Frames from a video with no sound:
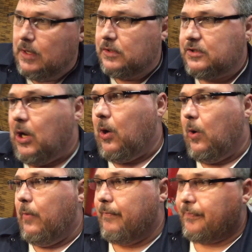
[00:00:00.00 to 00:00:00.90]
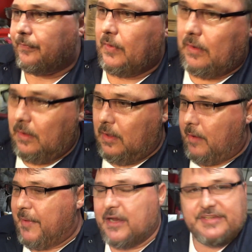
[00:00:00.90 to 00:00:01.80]
So, I
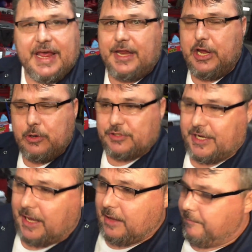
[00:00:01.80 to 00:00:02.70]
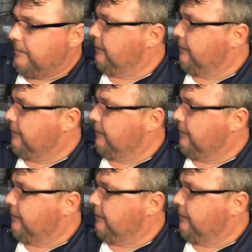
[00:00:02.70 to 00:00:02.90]
mean, it's not a huge cam,